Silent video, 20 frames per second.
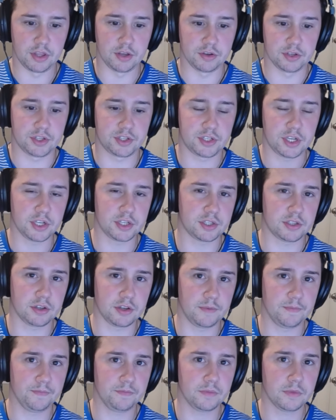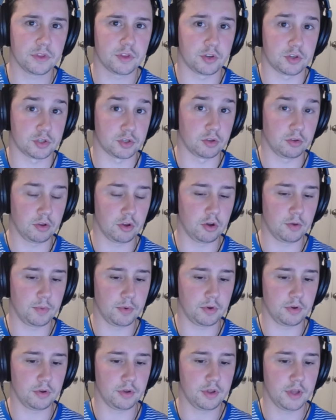There's system, there's
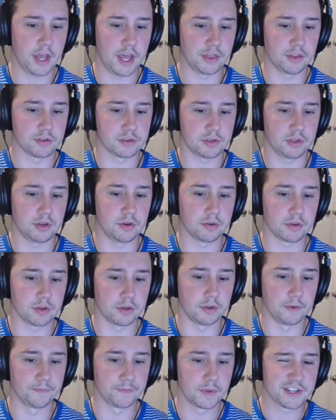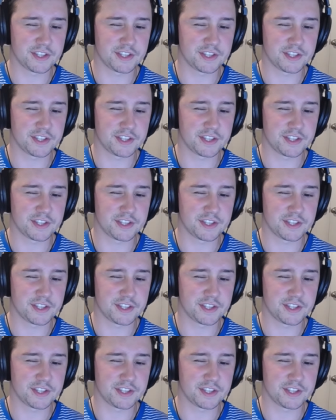global, and there's local.